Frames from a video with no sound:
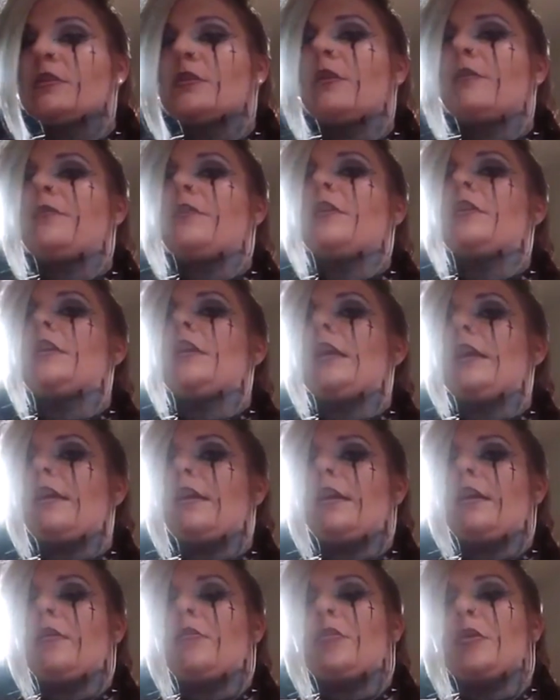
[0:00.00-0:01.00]
So if you're in the
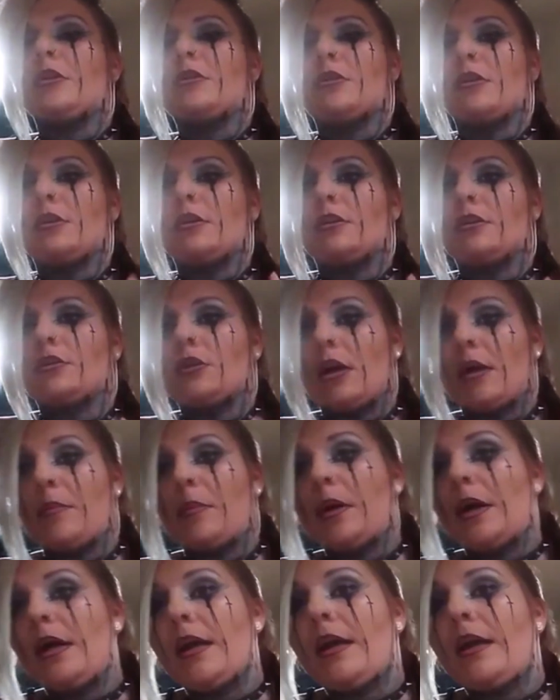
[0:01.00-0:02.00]
area, be sure to drop
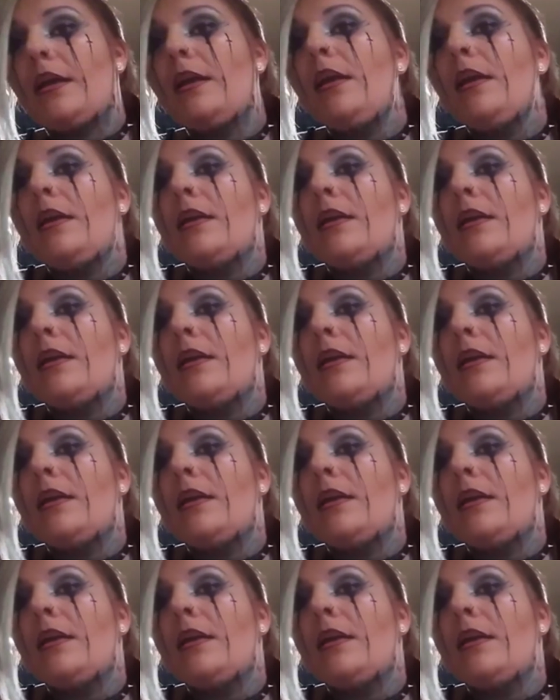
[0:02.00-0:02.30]
by